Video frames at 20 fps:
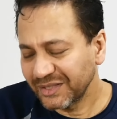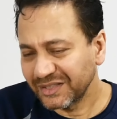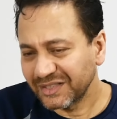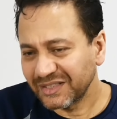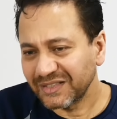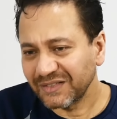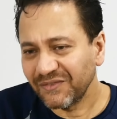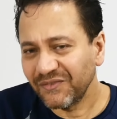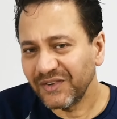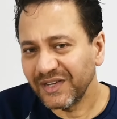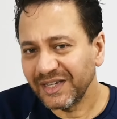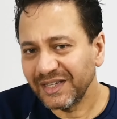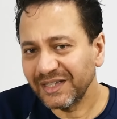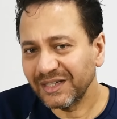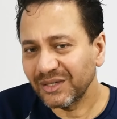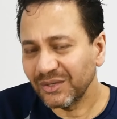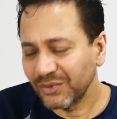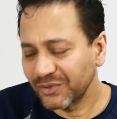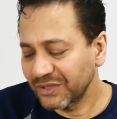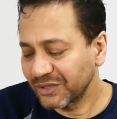It's somewhere
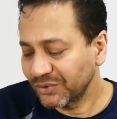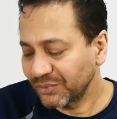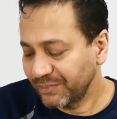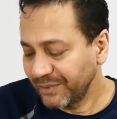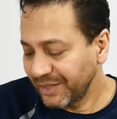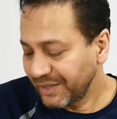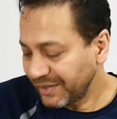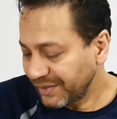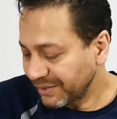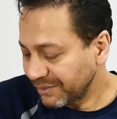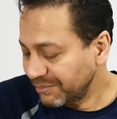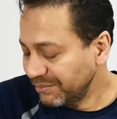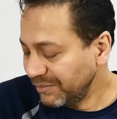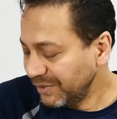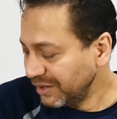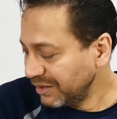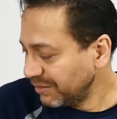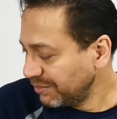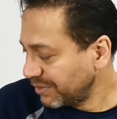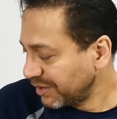closer to medium,
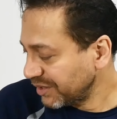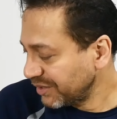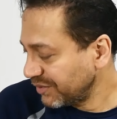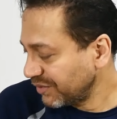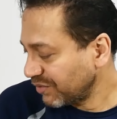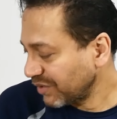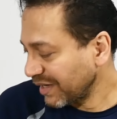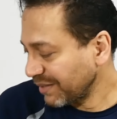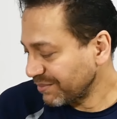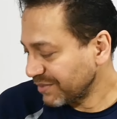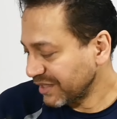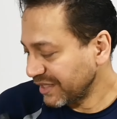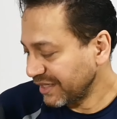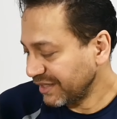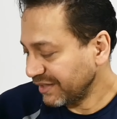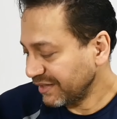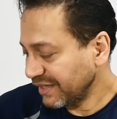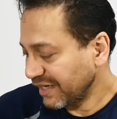but you know what I'm saying.